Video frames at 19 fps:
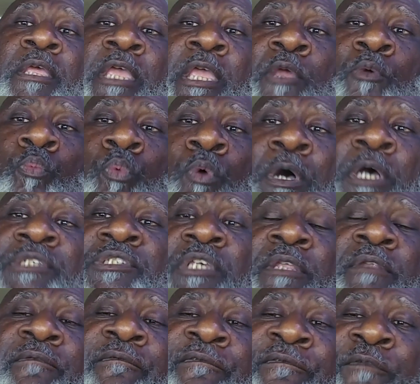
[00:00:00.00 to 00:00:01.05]
It
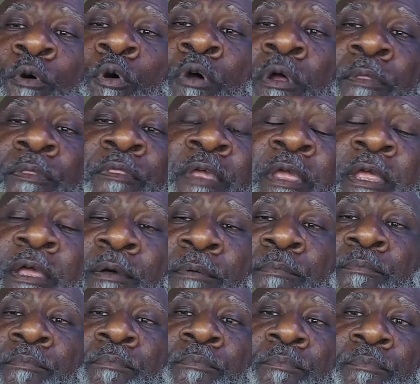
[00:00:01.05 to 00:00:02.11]
wasn't for them.